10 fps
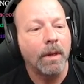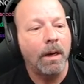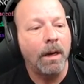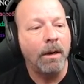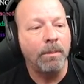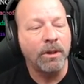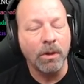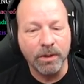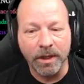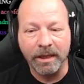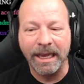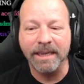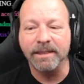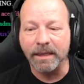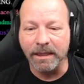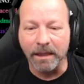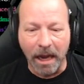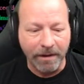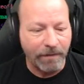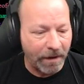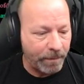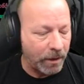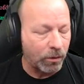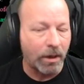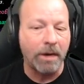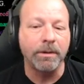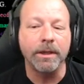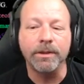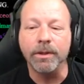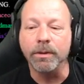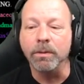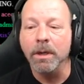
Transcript: Um, but those are the things that in life I've been grounded to.